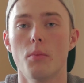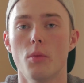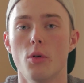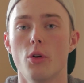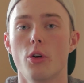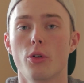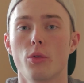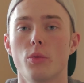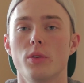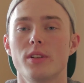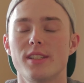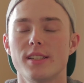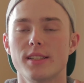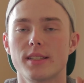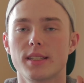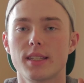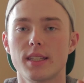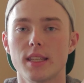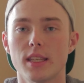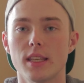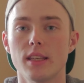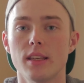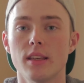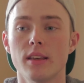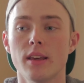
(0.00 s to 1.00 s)
more, which is
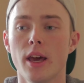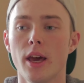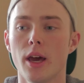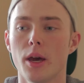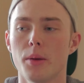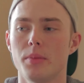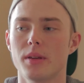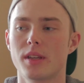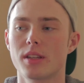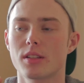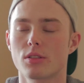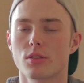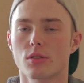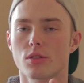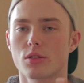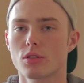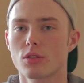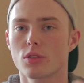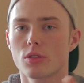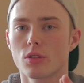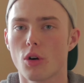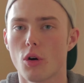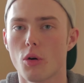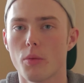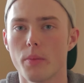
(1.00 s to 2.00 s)
key because there's
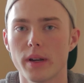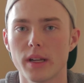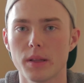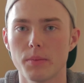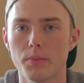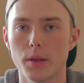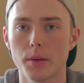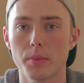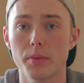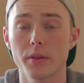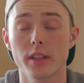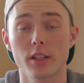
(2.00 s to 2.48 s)
so many people